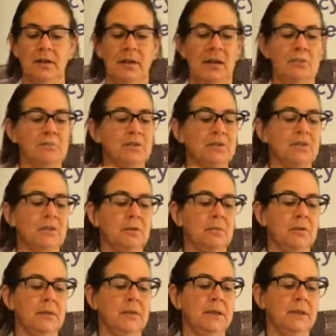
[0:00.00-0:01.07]
I'm just going
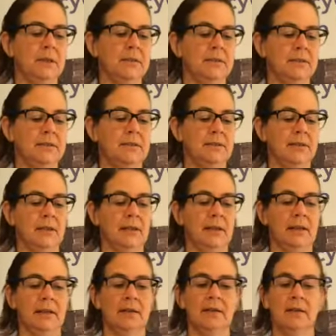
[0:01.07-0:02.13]
to put, let's see,